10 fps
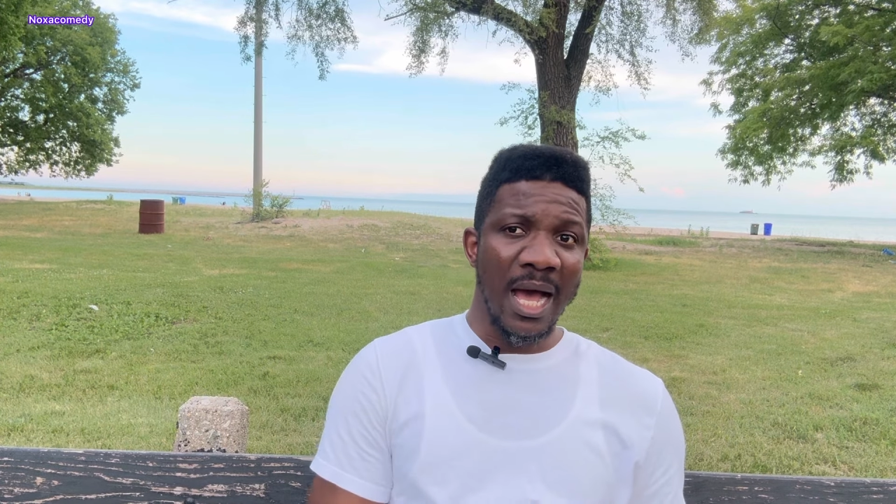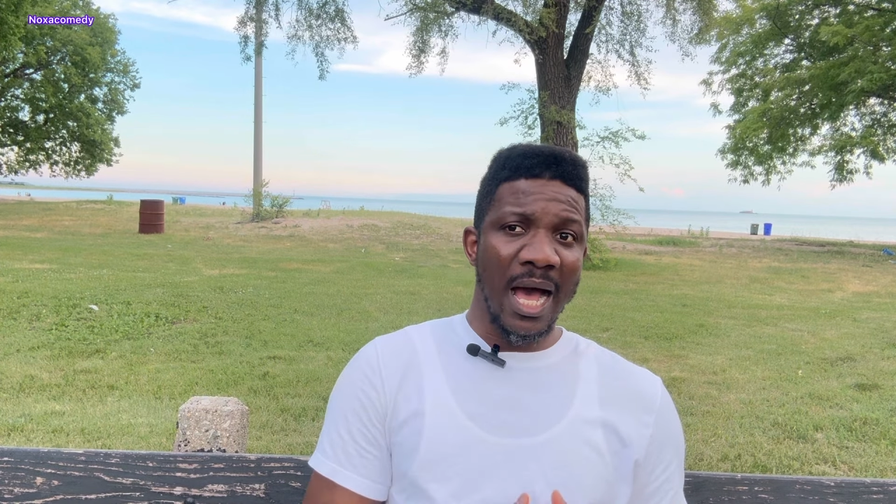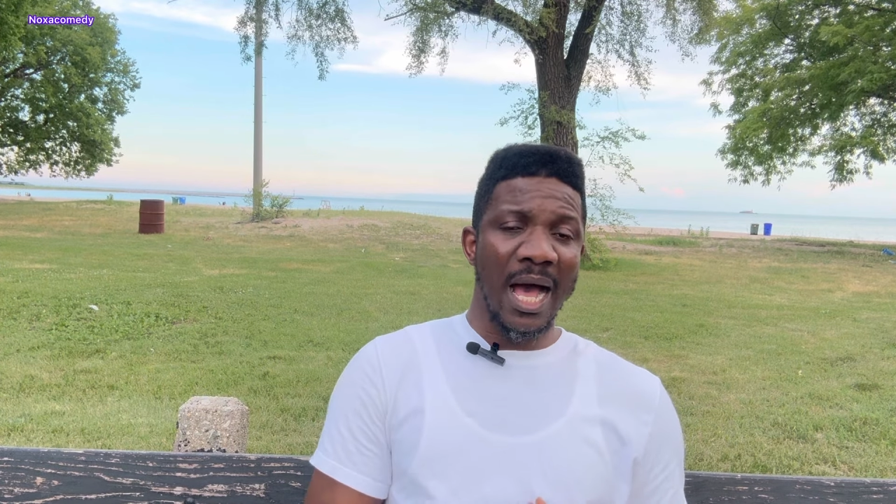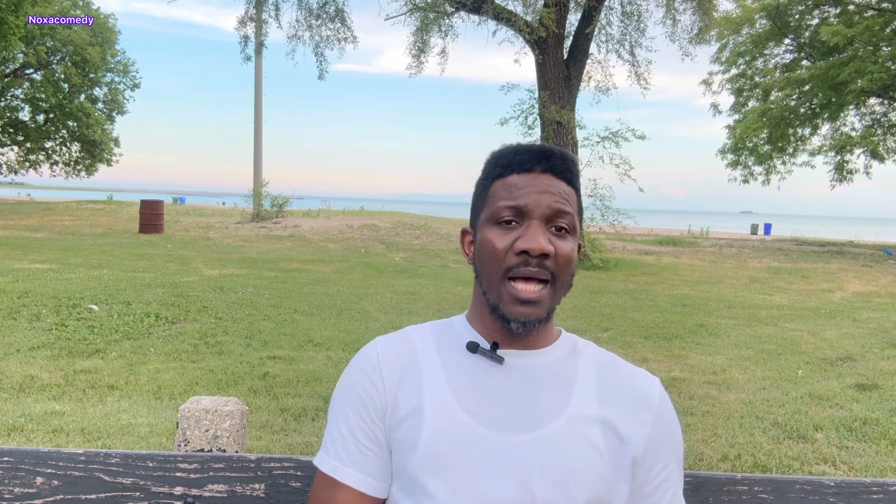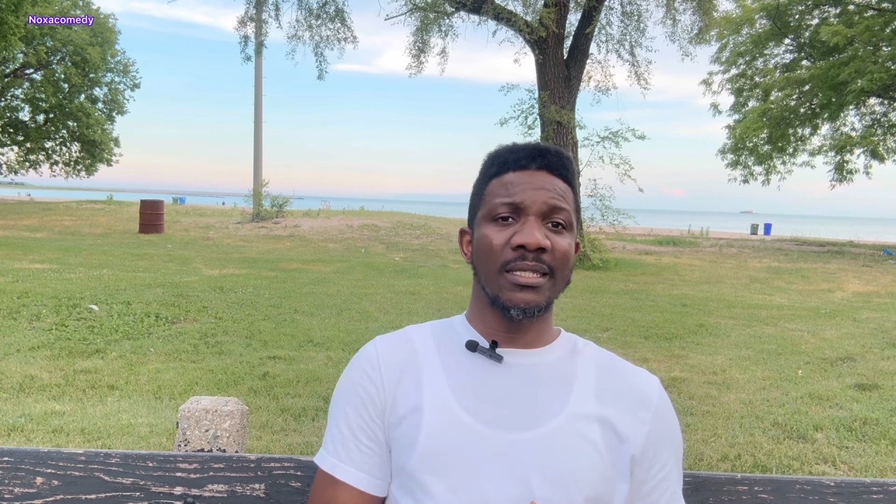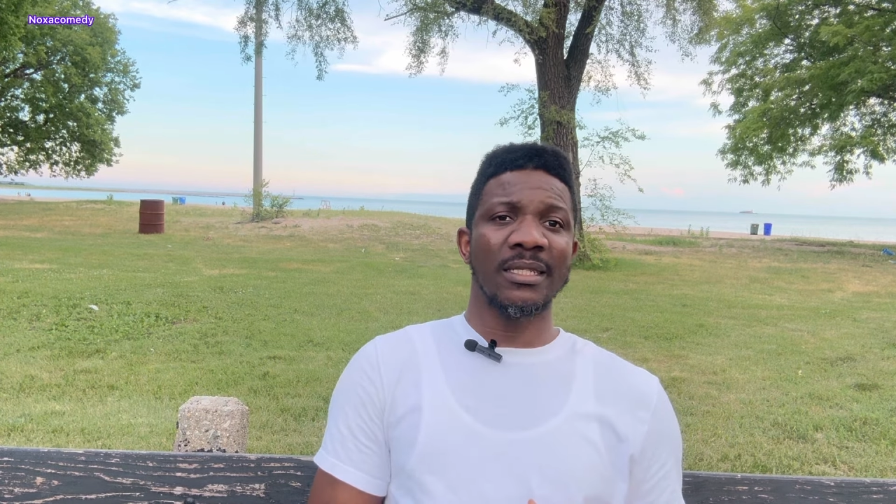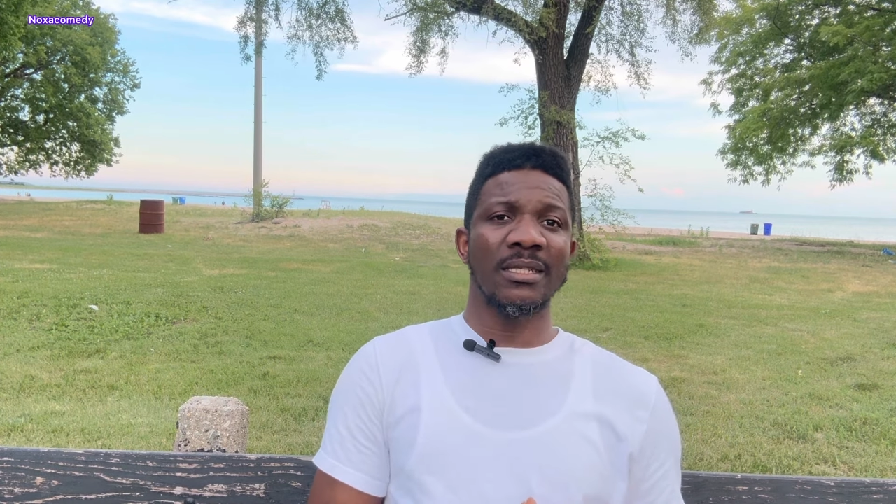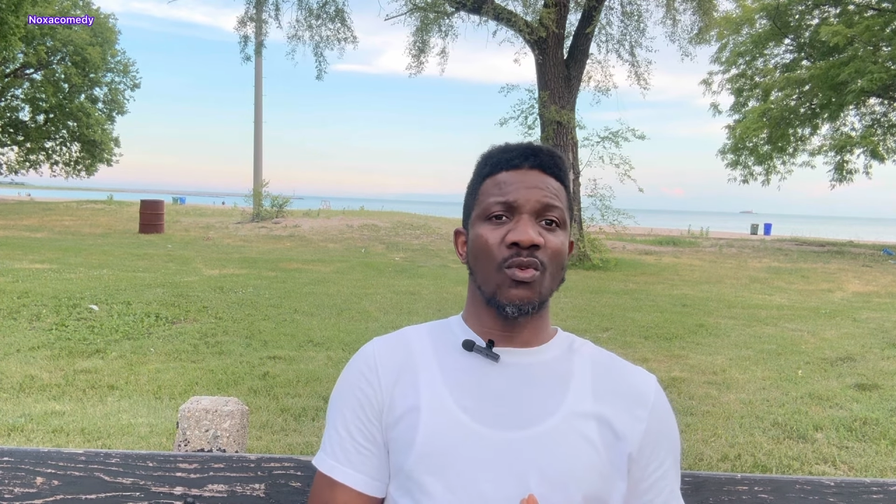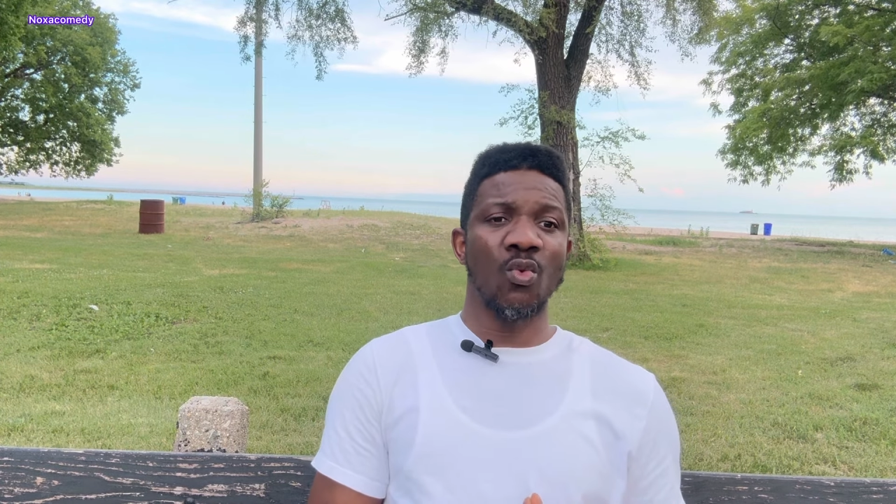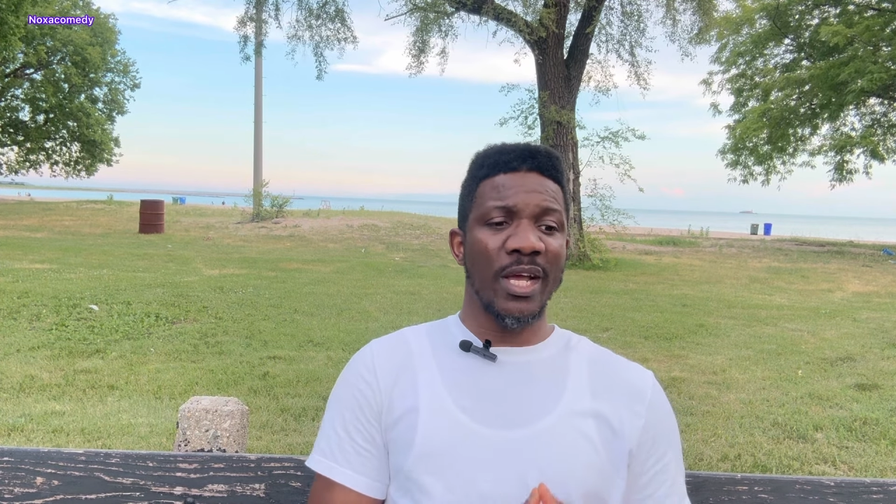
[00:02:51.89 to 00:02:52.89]
And
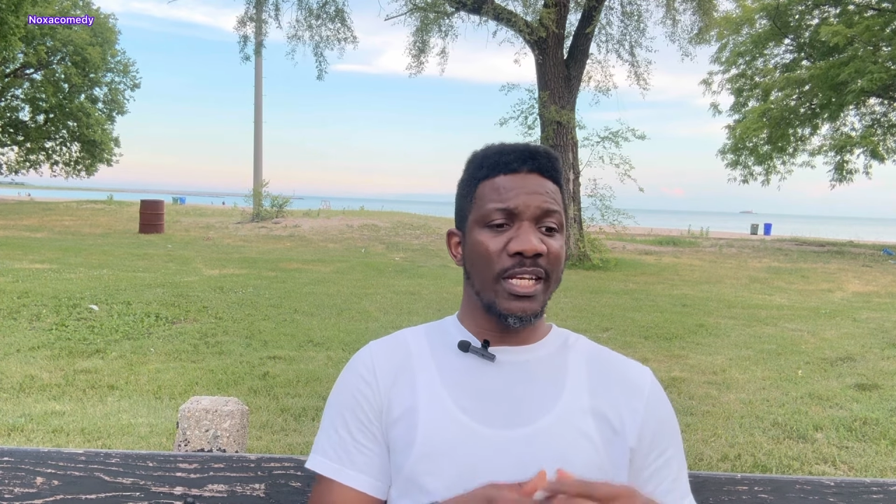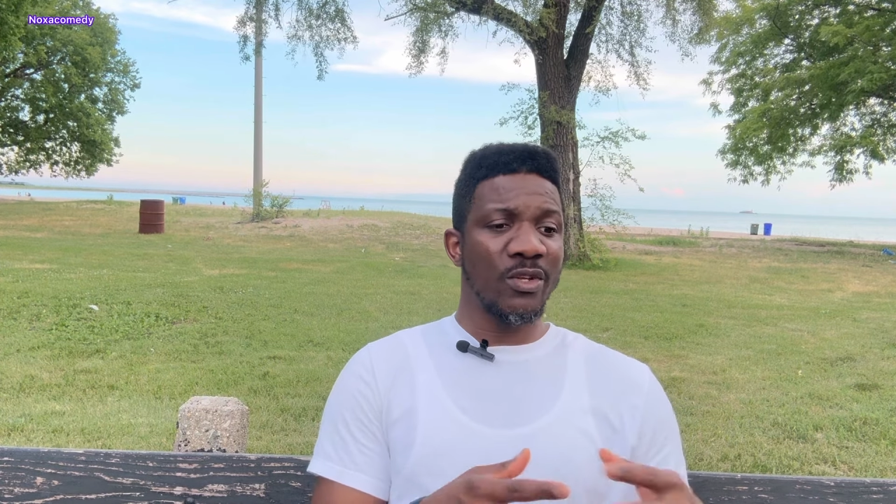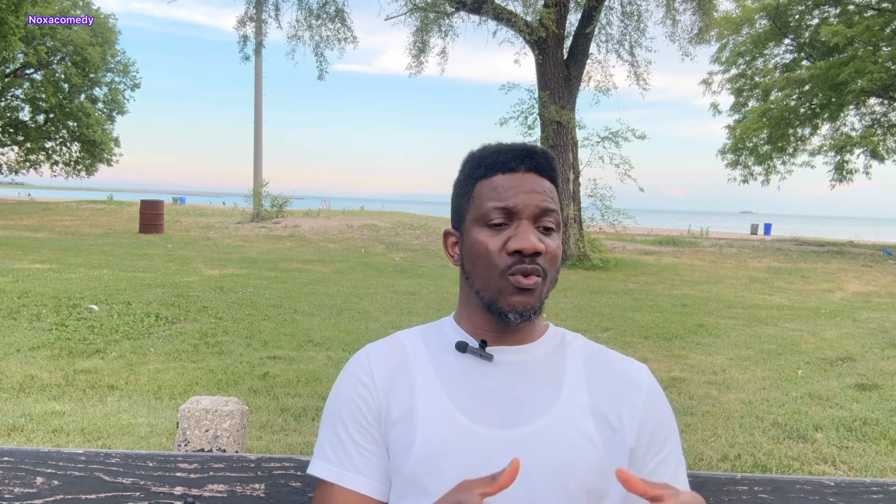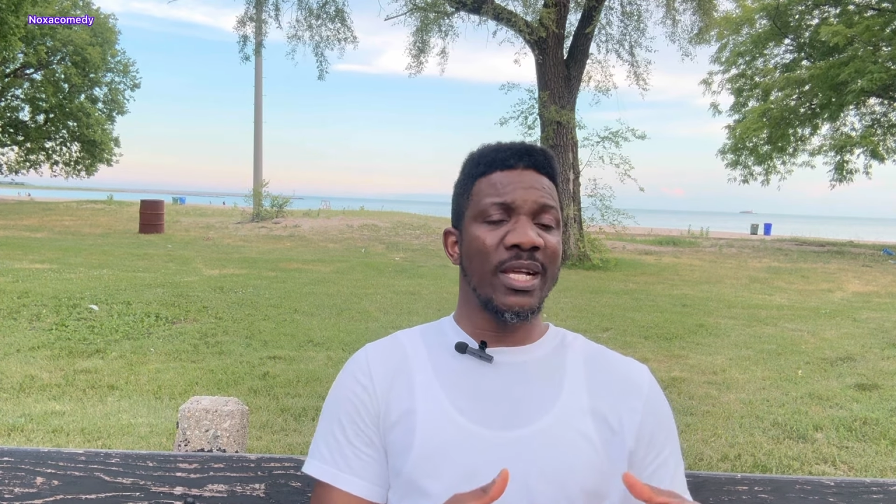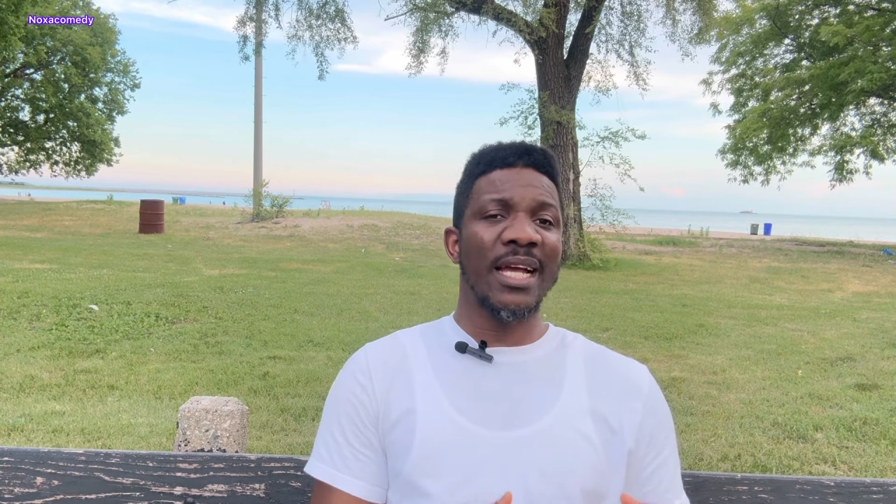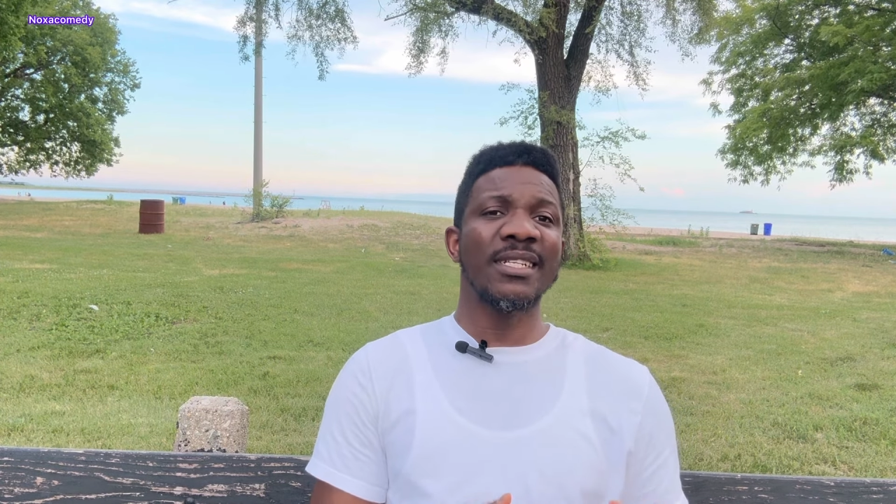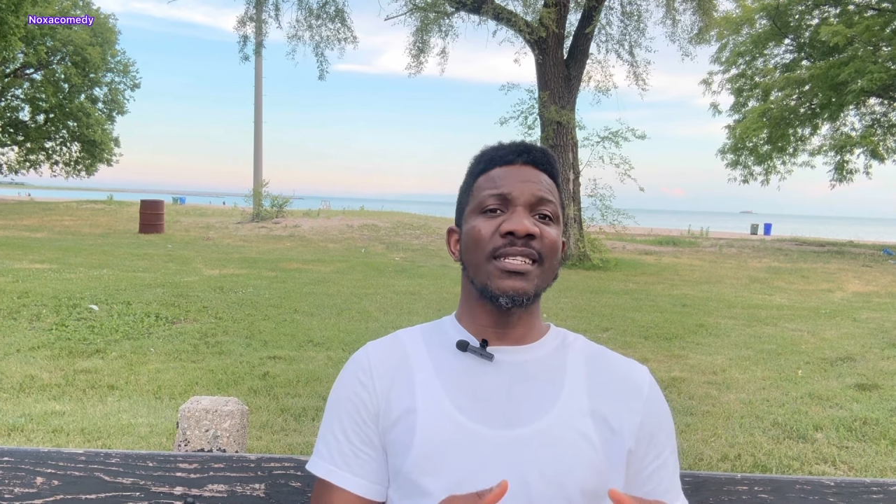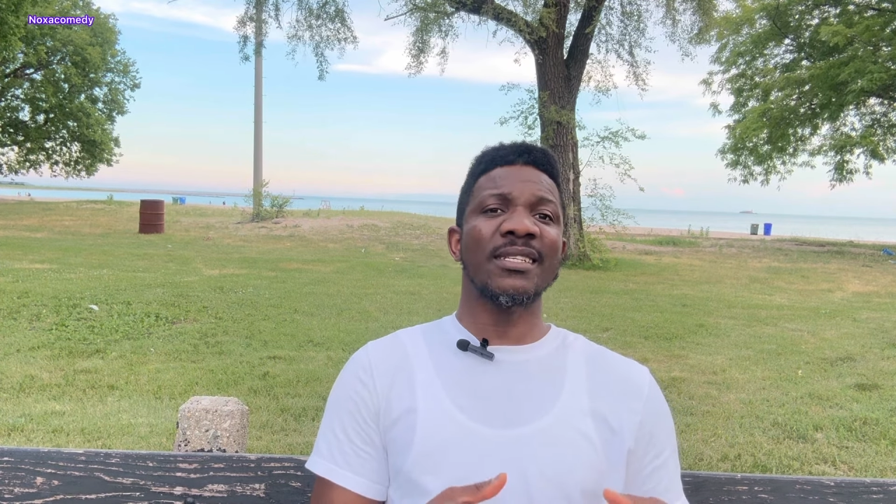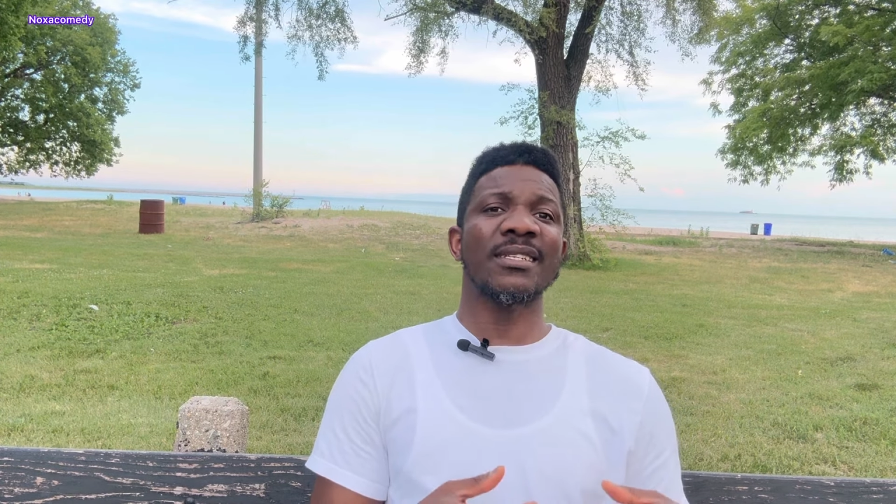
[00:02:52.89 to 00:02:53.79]
when you get this